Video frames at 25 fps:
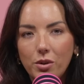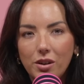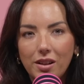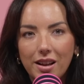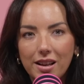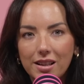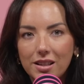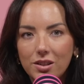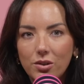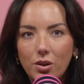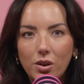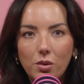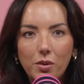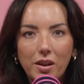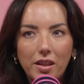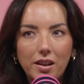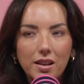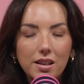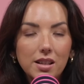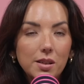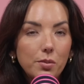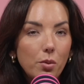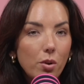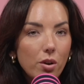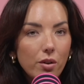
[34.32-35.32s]
you listen on, whether
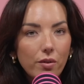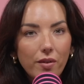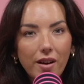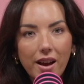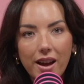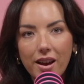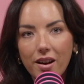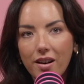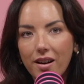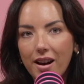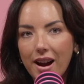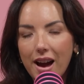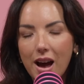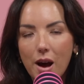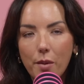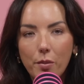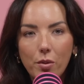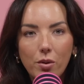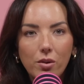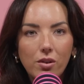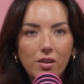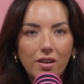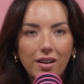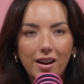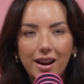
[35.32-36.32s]
it's Spotify or
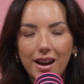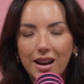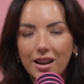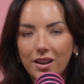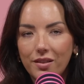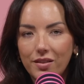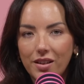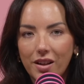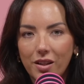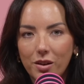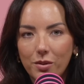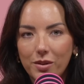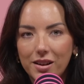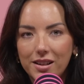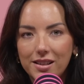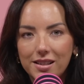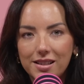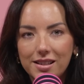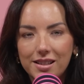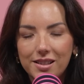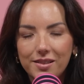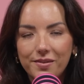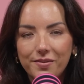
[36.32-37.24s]
Apple or any of the other ones.